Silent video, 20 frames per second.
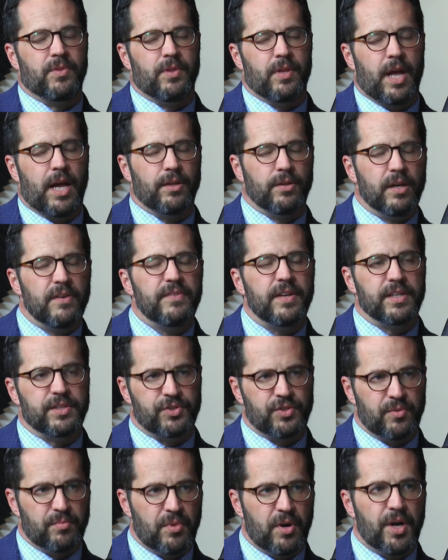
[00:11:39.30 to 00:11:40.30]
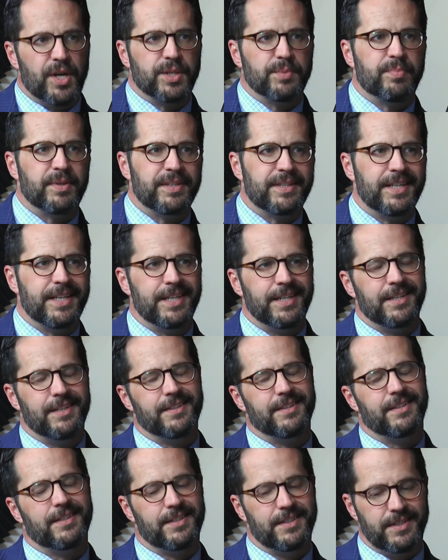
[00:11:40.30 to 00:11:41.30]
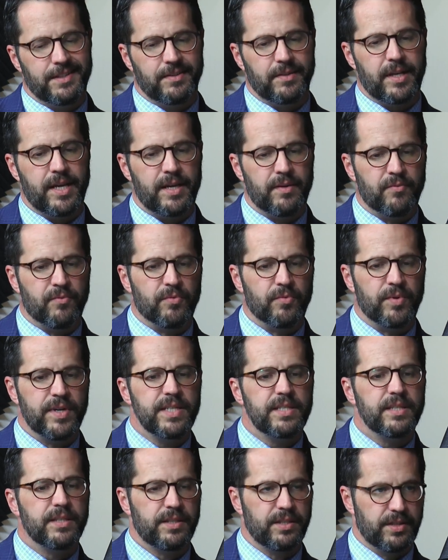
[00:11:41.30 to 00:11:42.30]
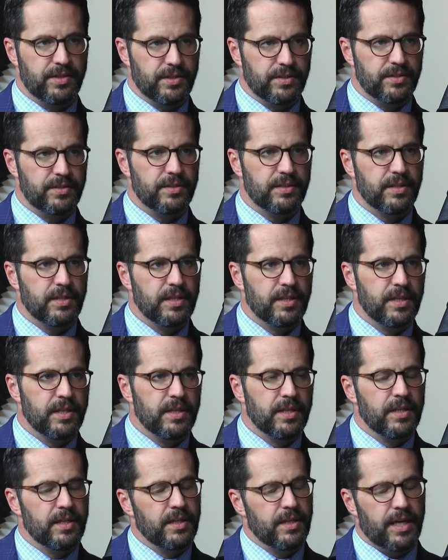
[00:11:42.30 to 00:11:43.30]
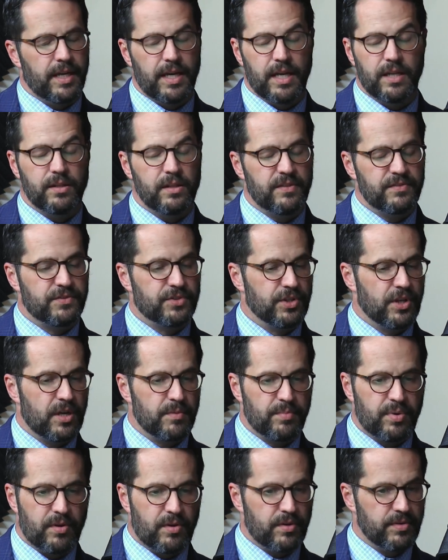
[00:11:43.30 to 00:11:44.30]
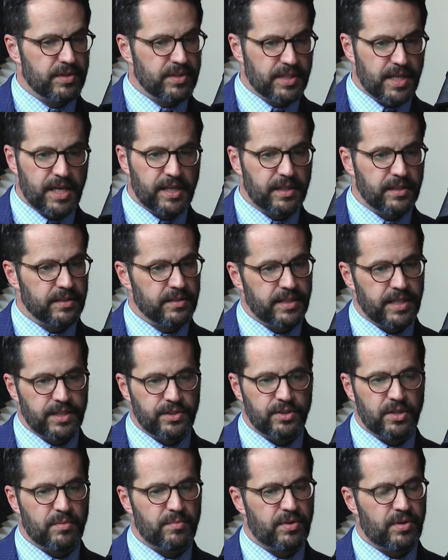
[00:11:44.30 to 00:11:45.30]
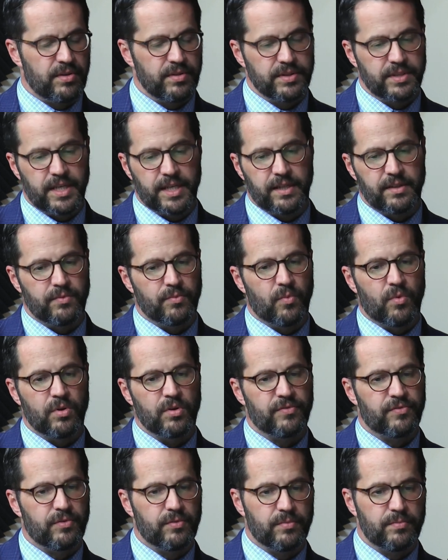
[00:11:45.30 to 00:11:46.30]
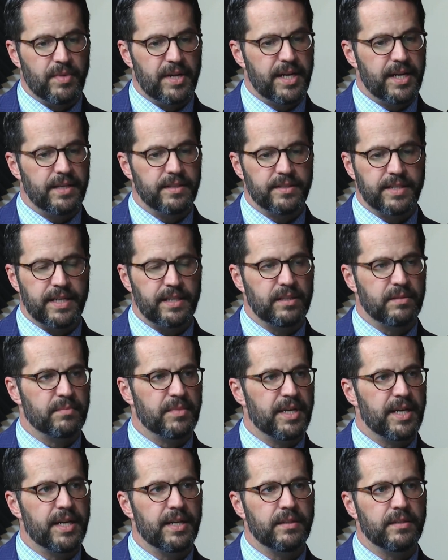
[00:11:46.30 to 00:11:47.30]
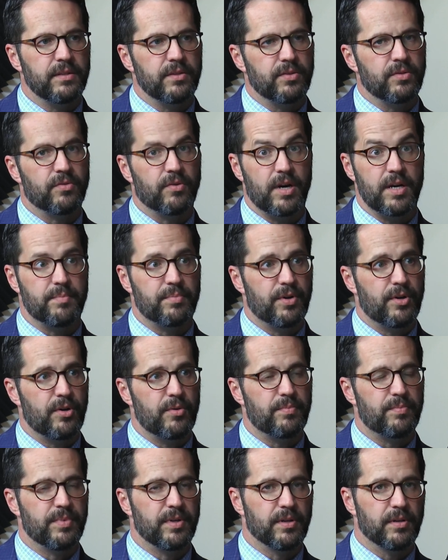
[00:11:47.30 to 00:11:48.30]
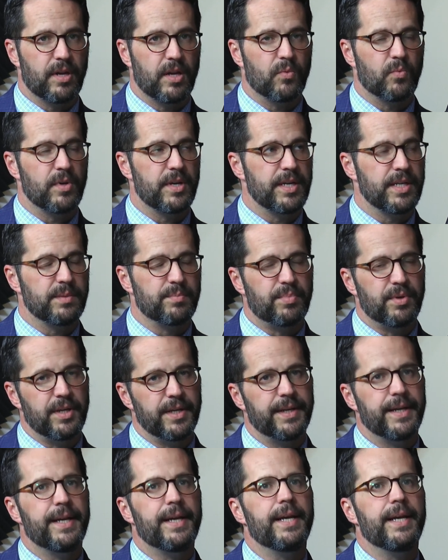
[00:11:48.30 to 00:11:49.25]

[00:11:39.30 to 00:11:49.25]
I love that so much. But then in recent years, and I love John Paul II, St. John Paul II, a wonderful man, saintly man, great pope in a lot of ways, but